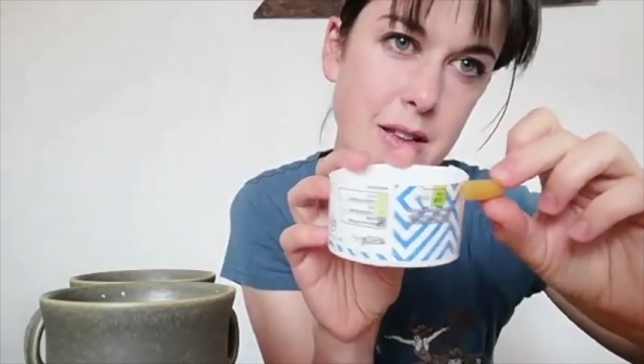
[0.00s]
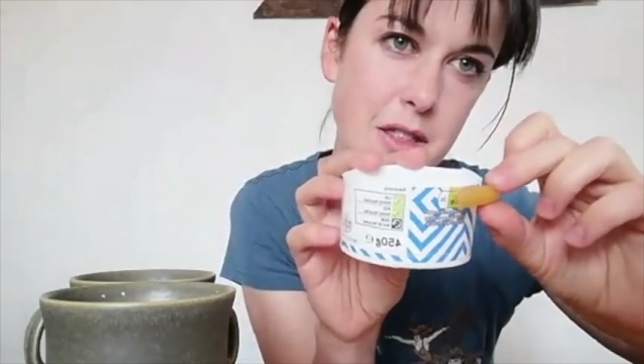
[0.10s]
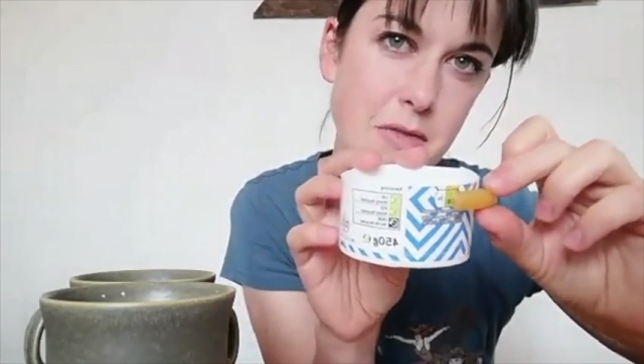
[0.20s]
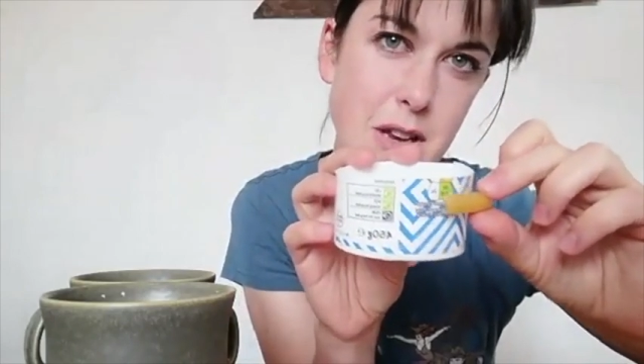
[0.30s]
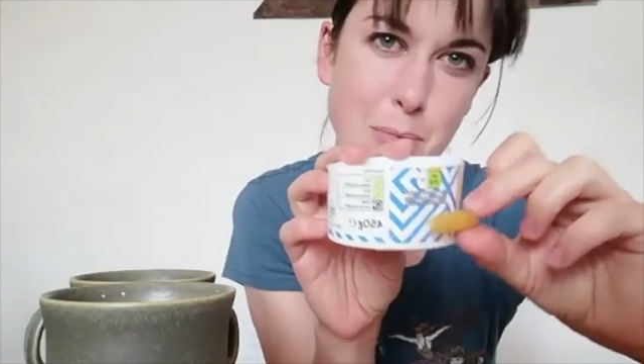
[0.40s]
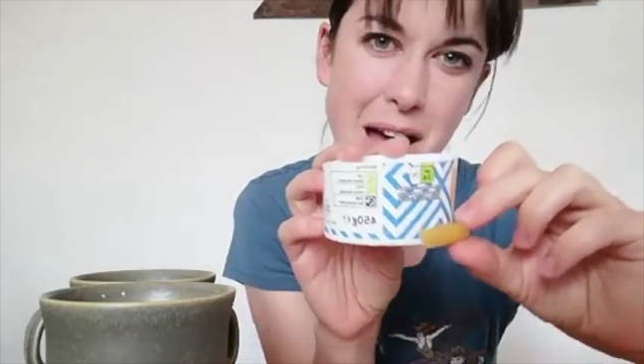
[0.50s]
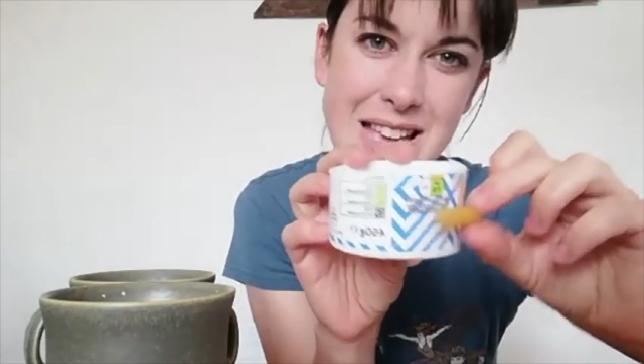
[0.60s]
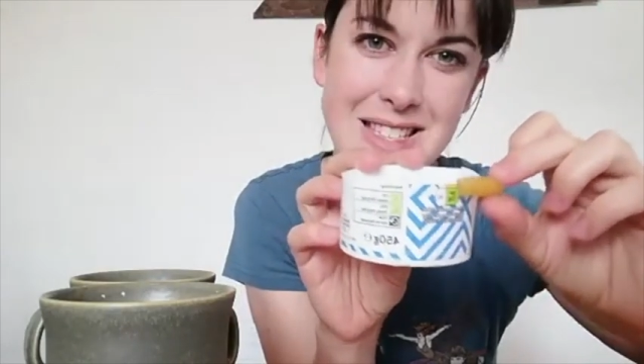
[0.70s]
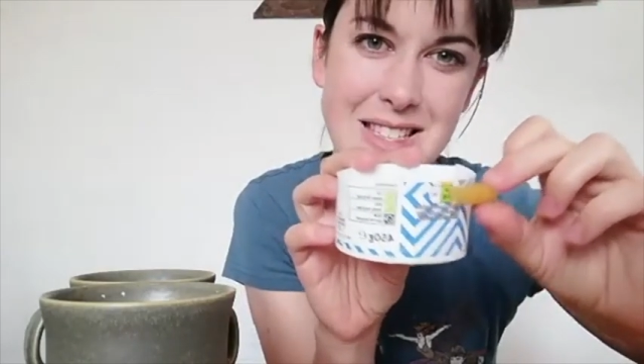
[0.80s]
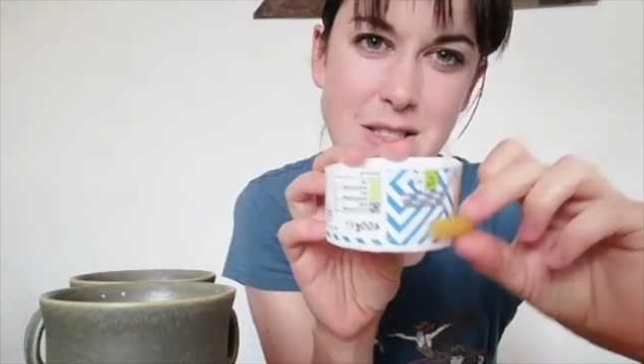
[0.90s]

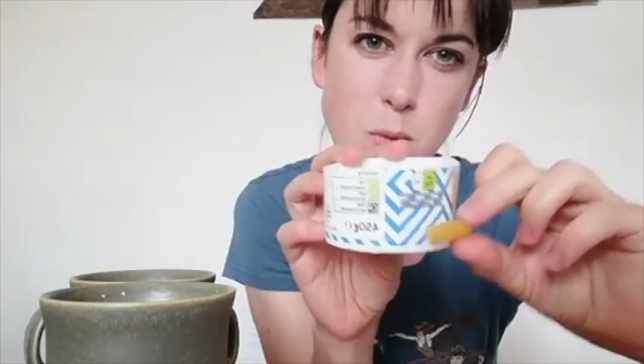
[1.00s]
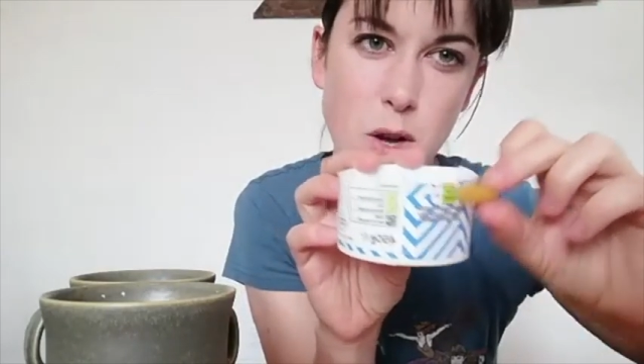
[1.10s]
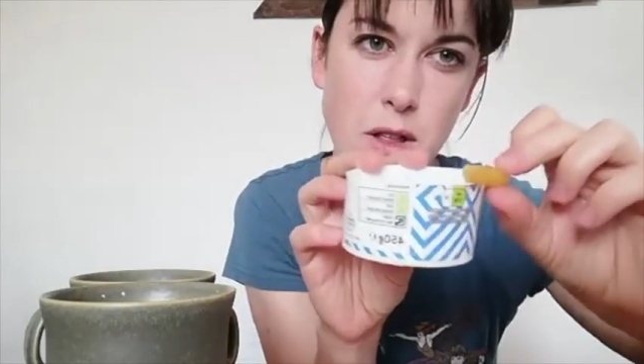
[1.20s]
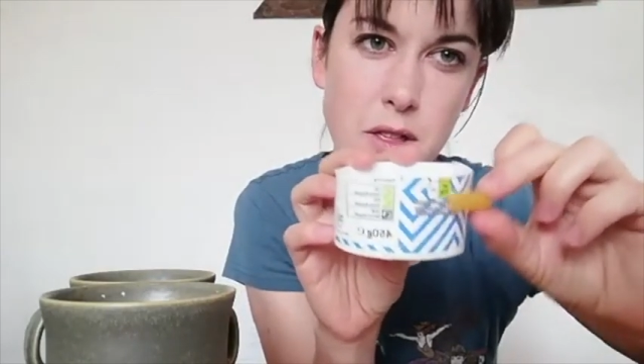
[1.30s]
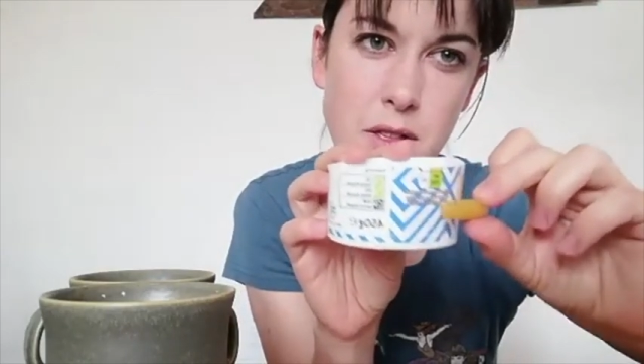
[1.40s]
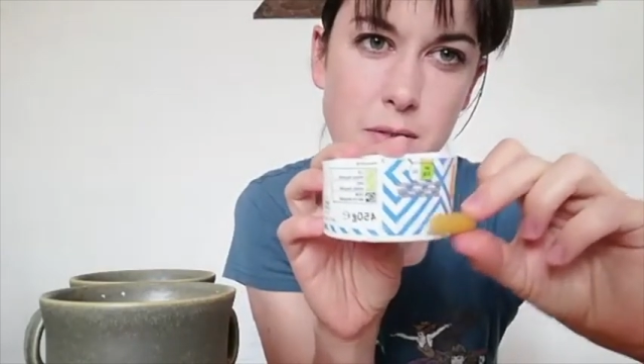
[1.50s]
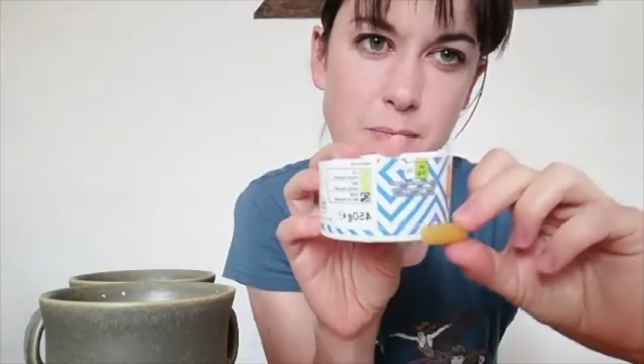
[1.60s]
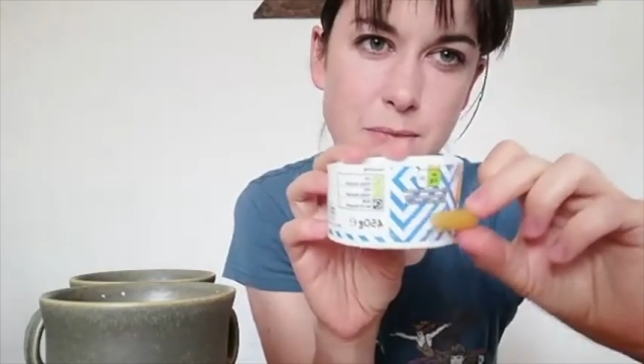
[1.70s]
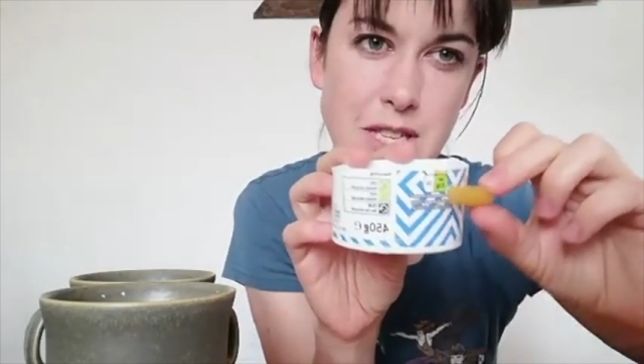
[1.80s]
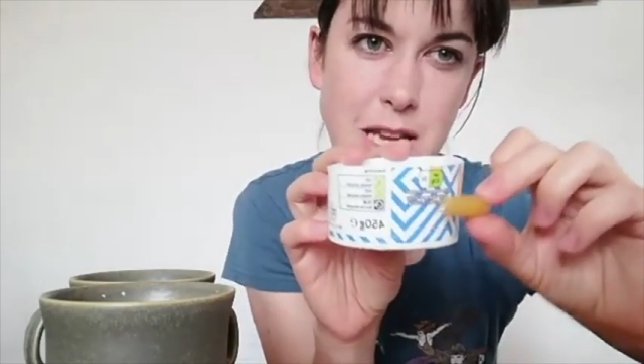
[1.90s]
pastas worth
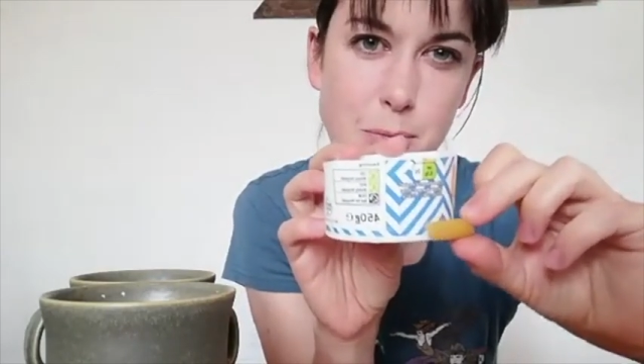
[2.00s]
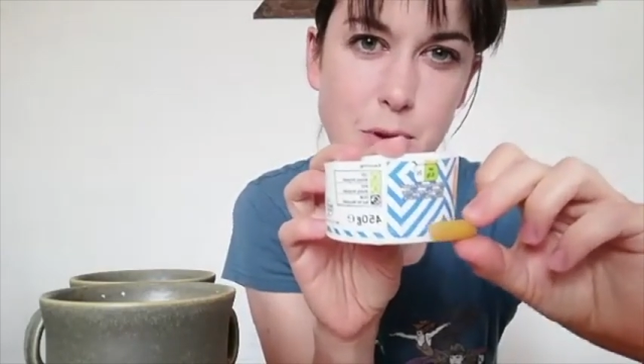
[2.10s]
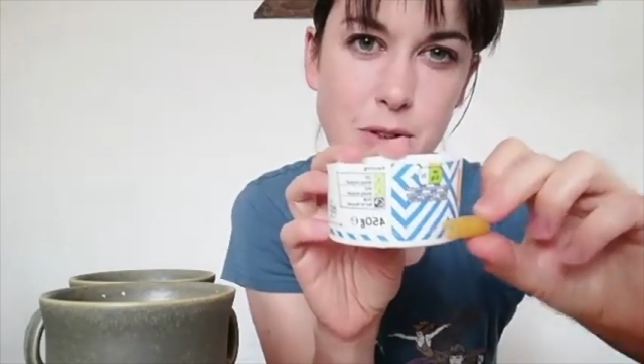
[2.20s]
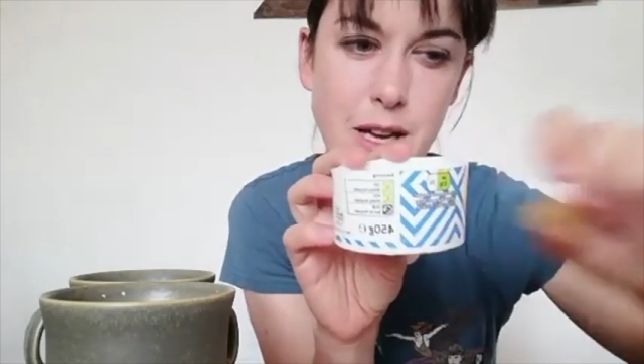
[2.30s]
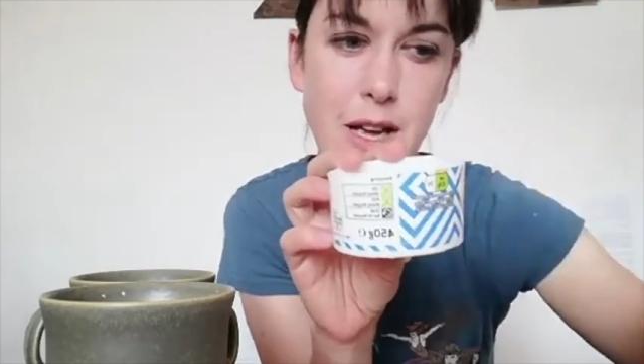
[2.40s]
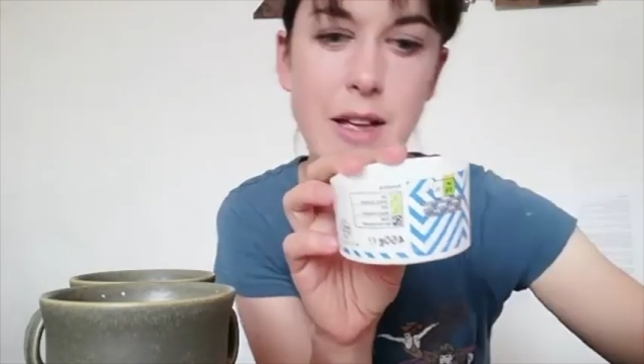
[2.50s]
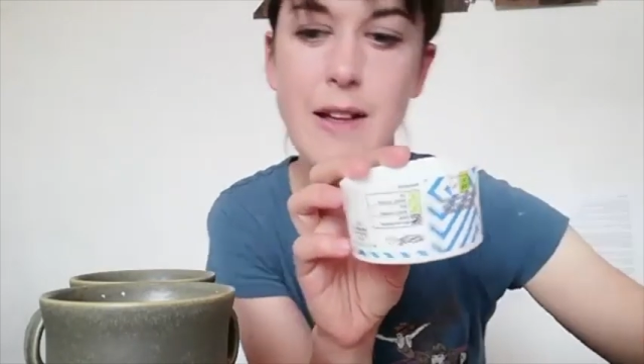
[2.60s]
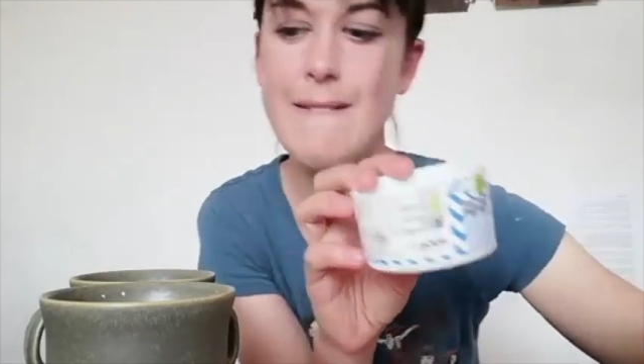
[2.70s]
deep, okay?